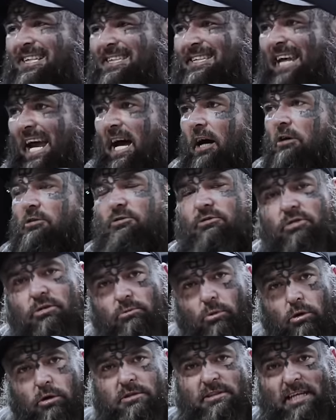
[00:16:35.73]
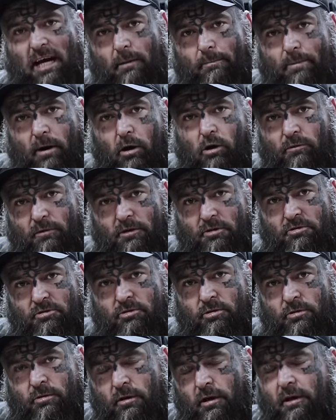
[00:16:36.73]
down towards our pelvis.
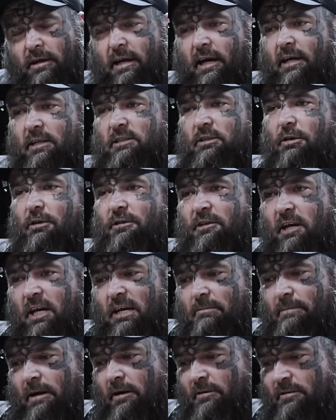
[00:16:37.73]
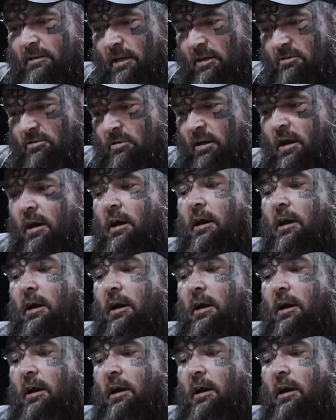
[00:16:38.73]
Okay, so think about this.